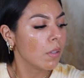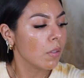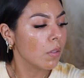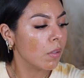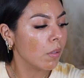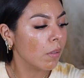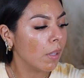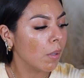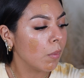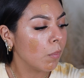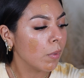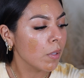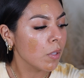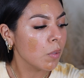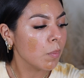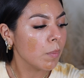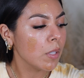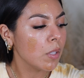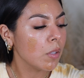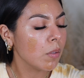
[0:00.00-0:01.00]
So then
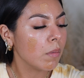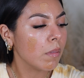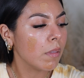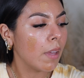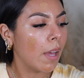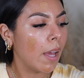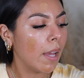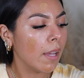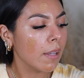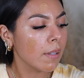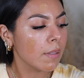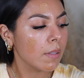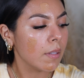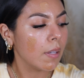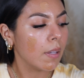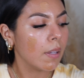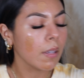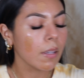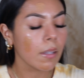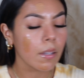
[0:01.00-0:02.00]
once we do that,
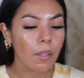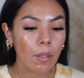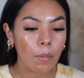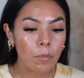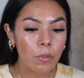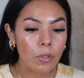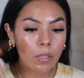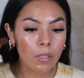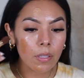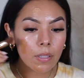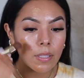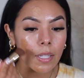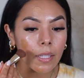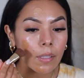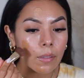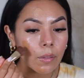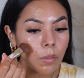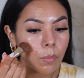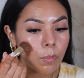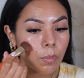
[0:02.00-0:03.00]
I'm just gonna
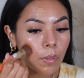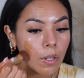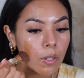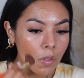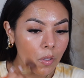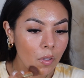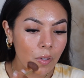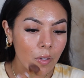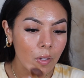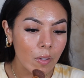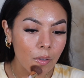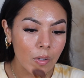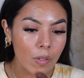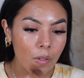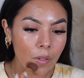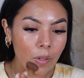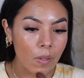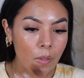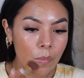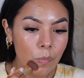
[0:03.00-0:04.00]
take a little brush
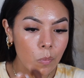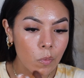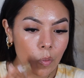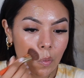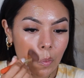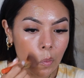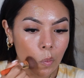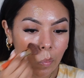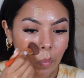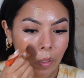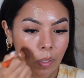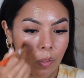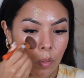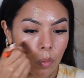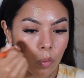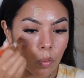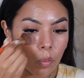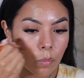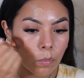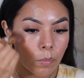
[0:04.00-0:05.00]
and I'm just going
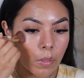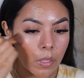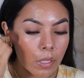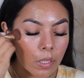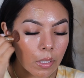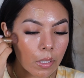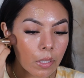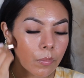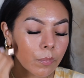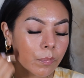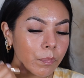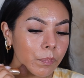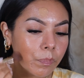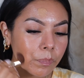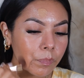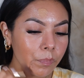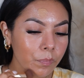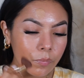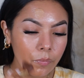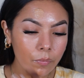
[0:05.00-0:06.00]
to be
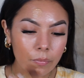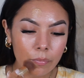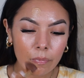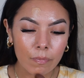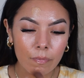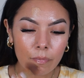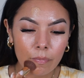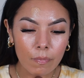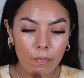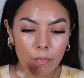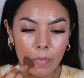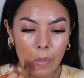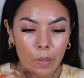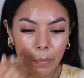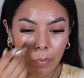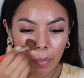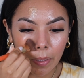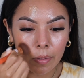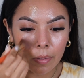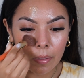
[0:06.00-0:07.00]

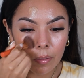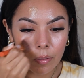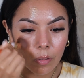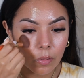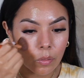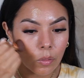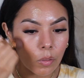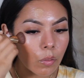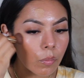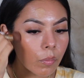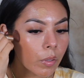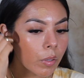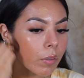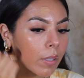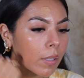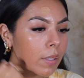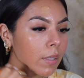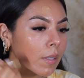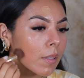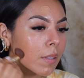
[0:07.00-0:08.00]
applying this all over. You
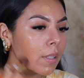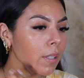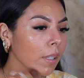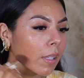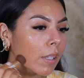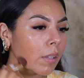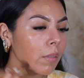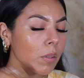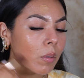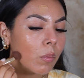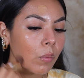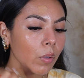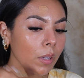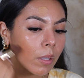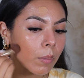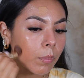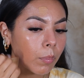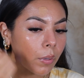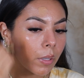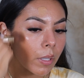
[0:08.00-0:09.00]
guys can see it gives a
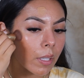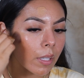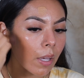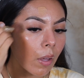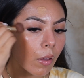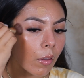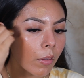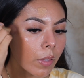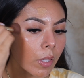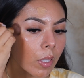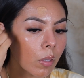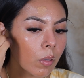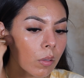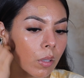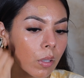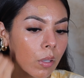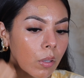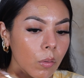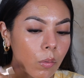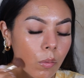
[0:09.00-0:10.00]
really pretty healthy
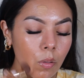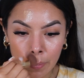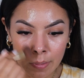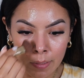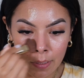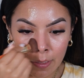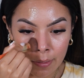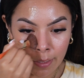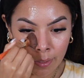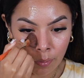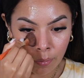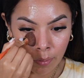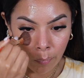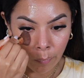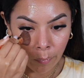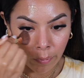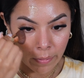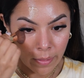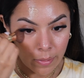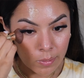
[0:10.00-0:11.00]
glow. it says that you
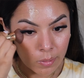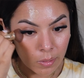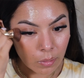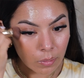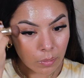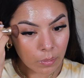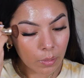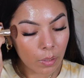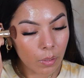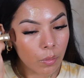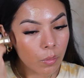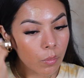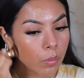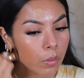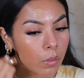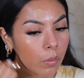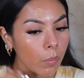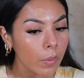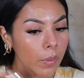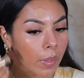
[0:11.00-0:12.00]
can wear this
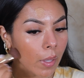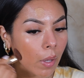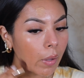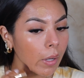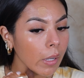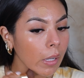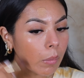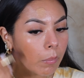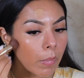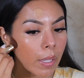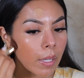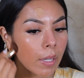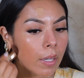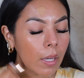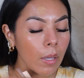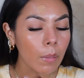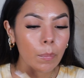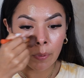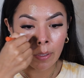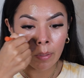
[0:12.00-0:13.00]
alone without any
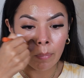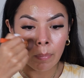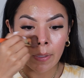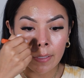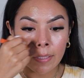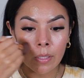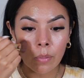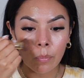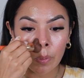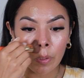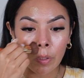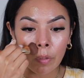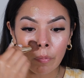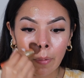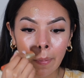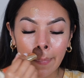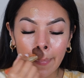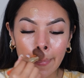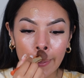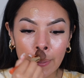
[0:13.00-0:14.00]
makeup. You can mix it with your
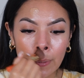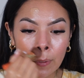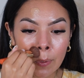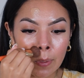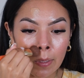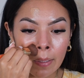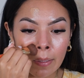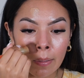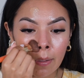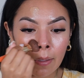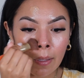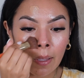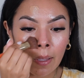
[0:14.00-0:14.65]
foundation.